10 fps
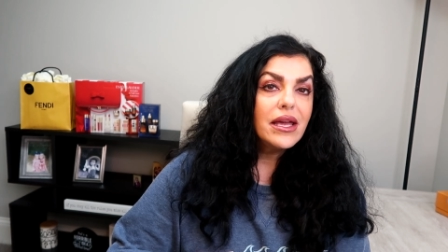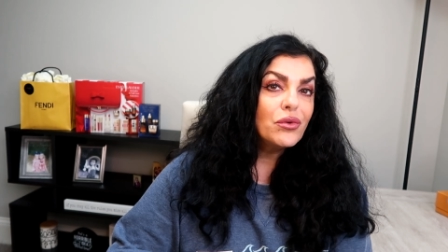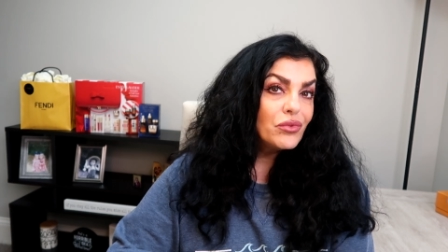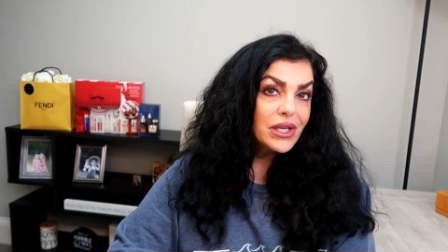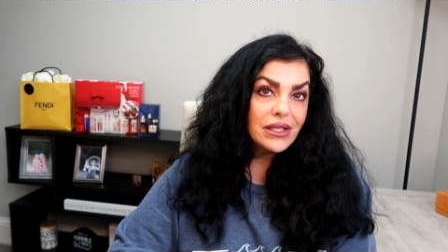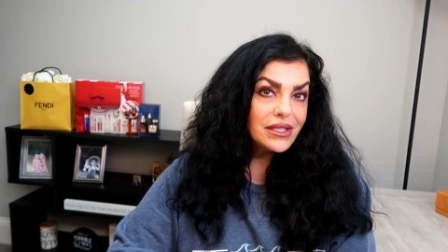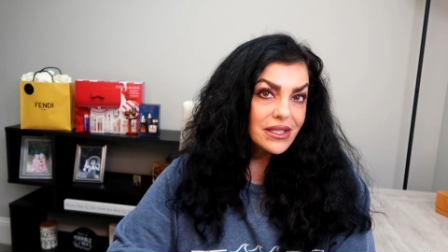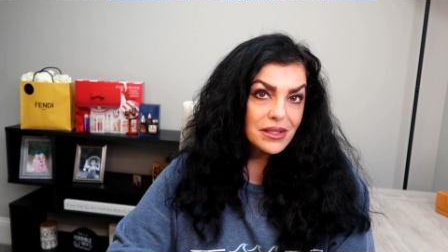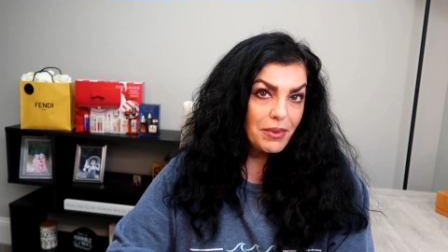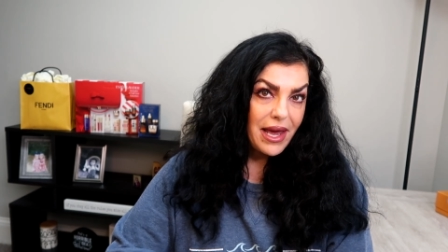it really
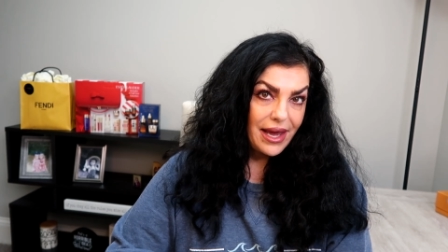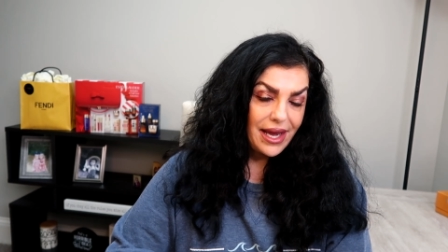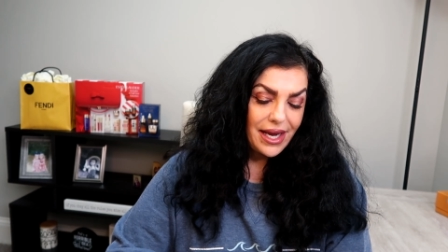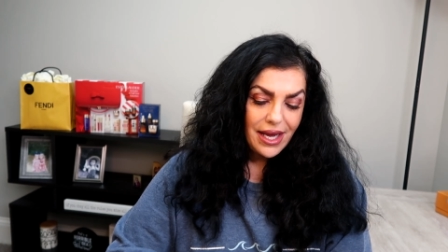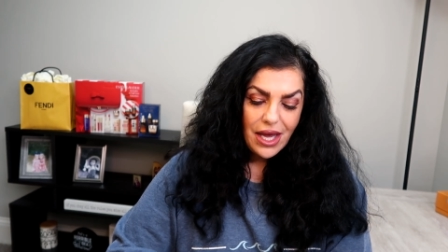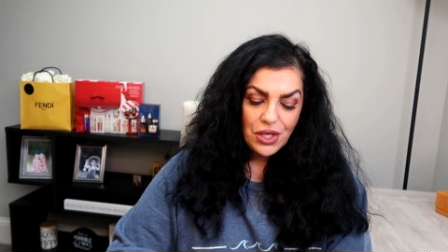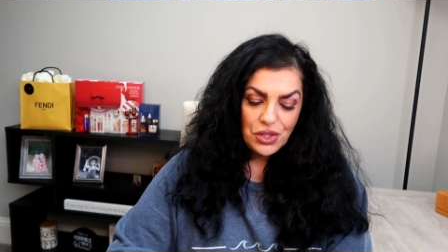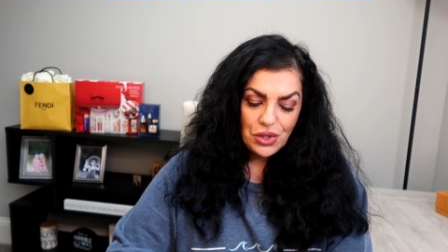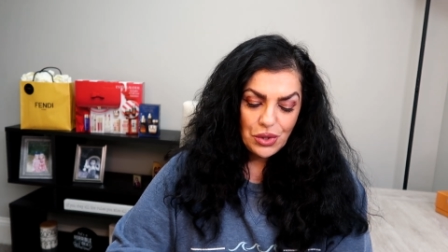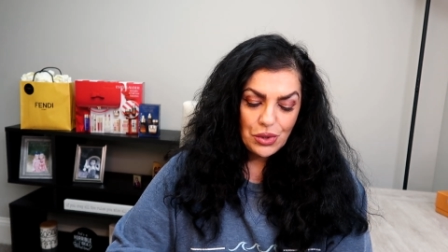does pay
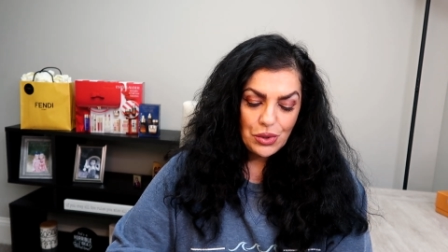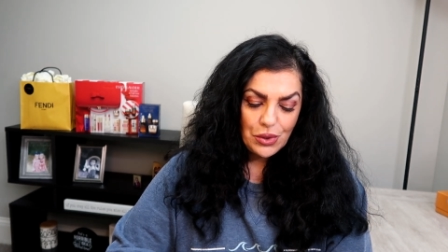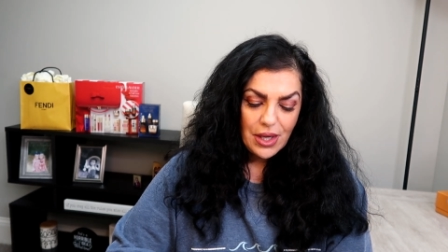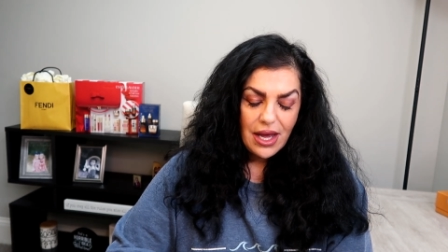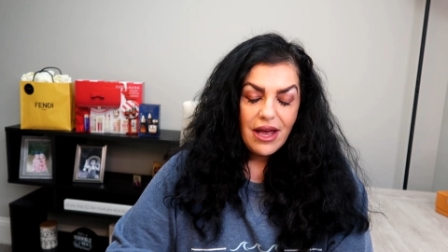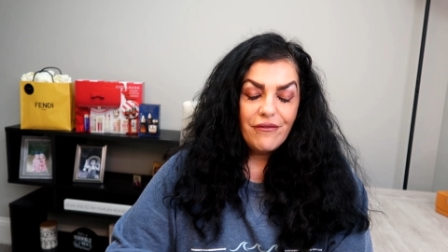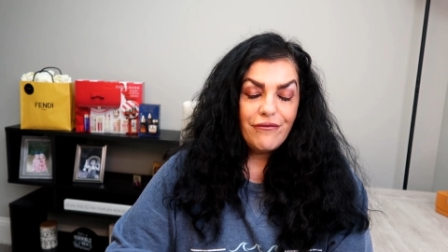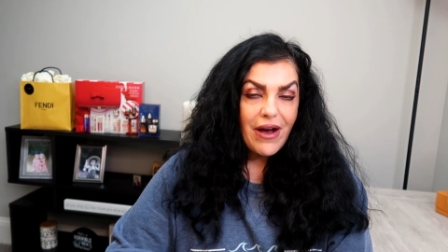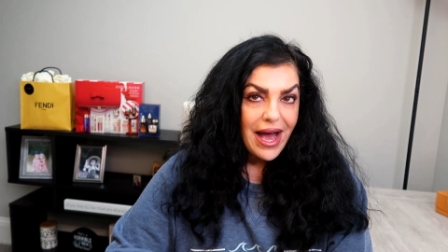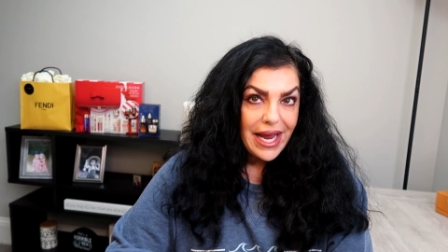to
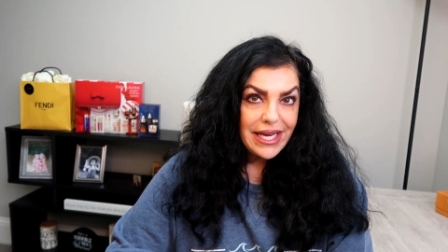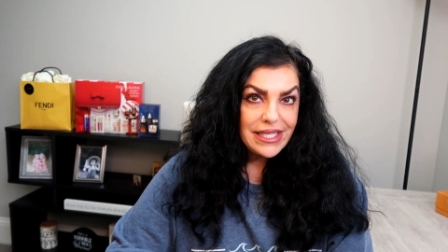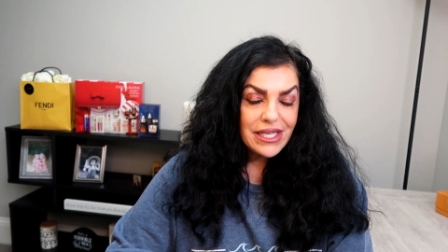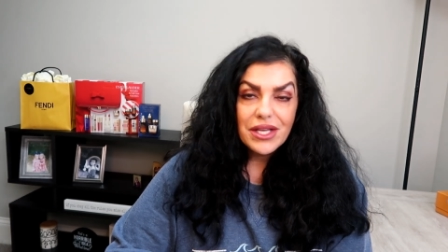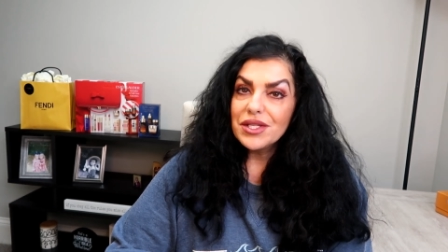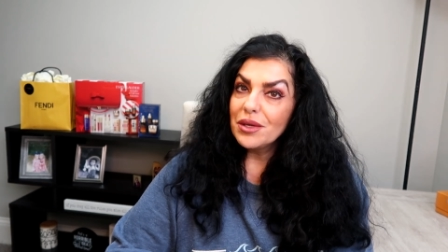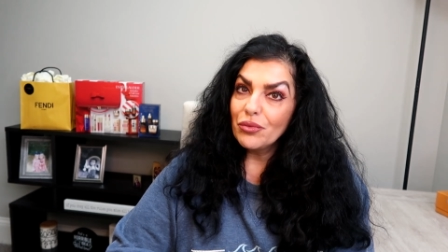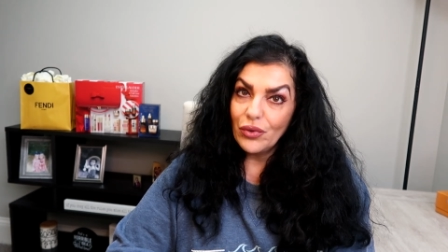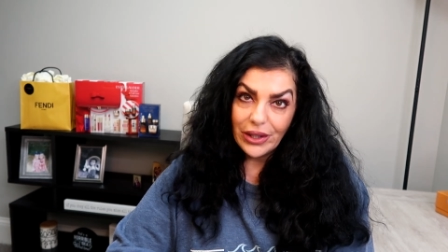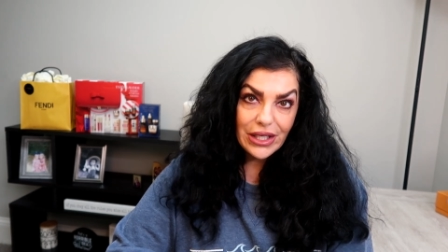find
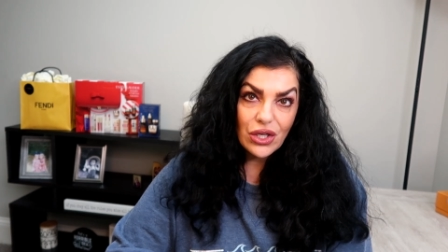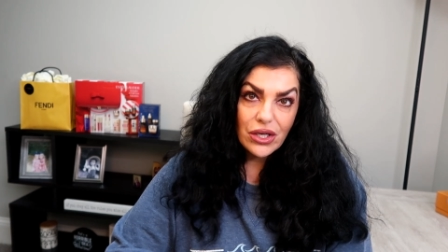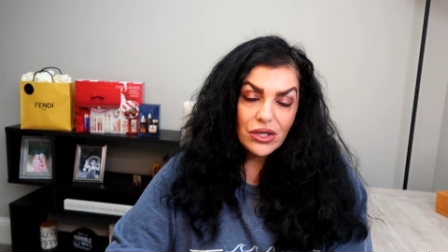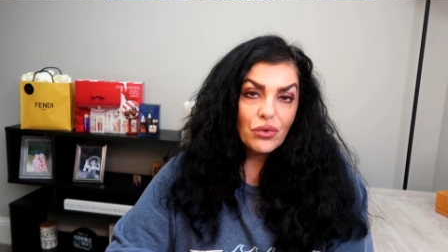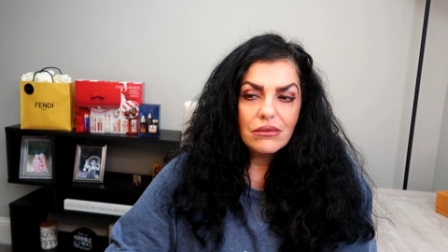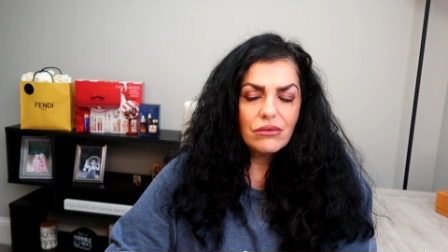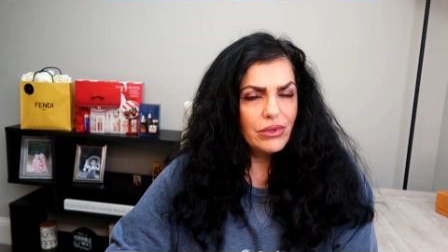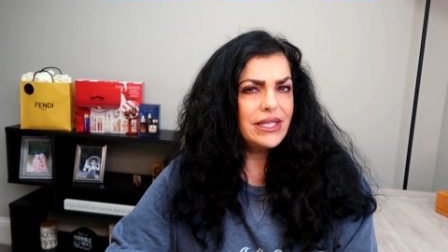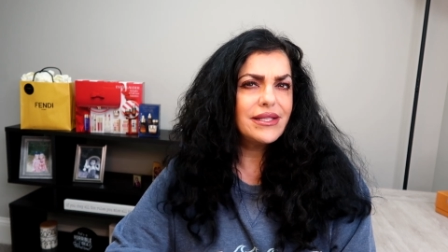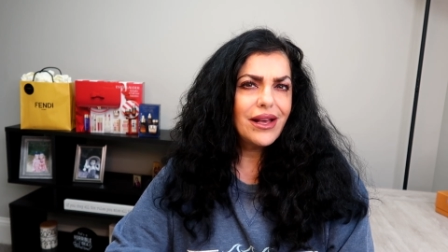some really good
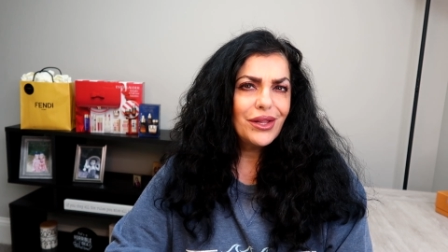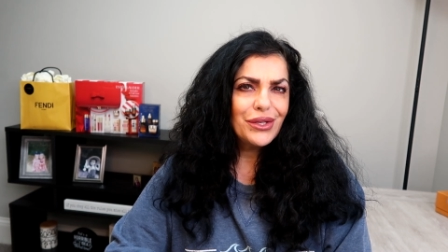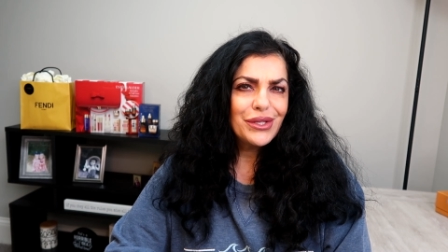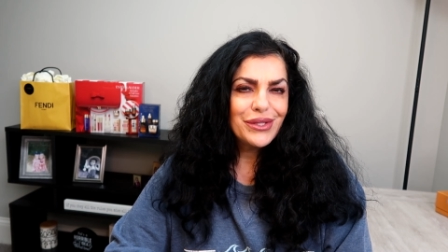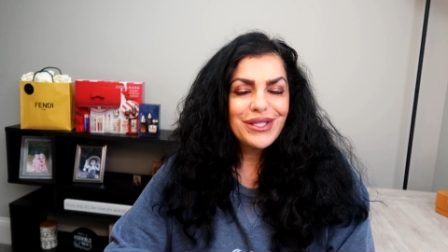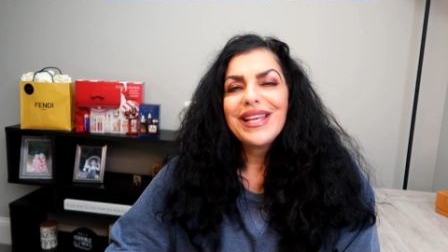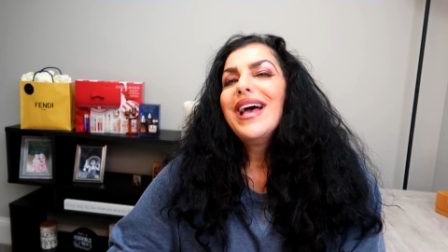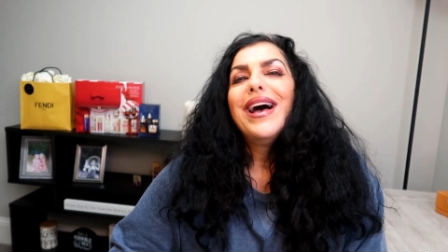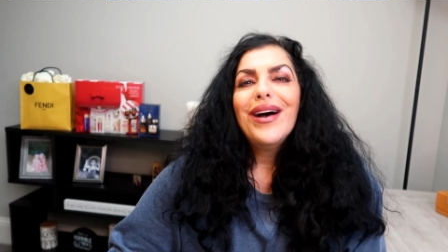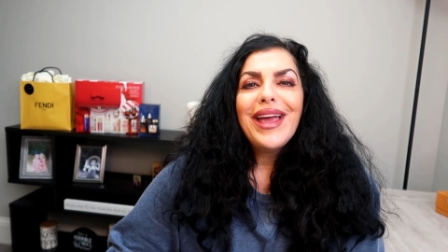resellers